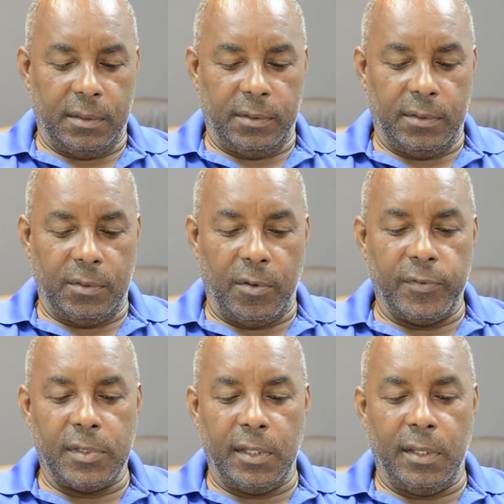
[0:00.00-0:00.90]
So
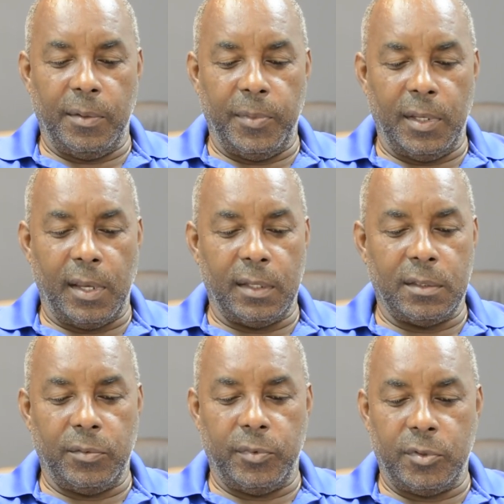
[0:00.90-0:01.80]
obviously the immediate
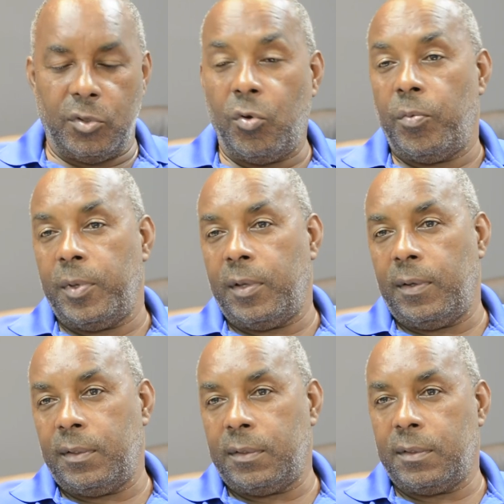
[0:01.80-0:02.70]
answer was no
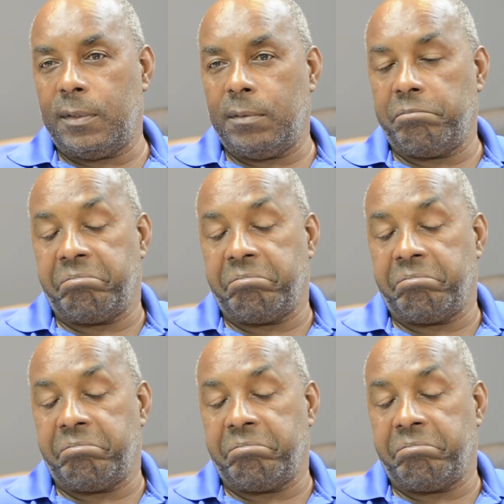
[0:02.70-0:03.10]
because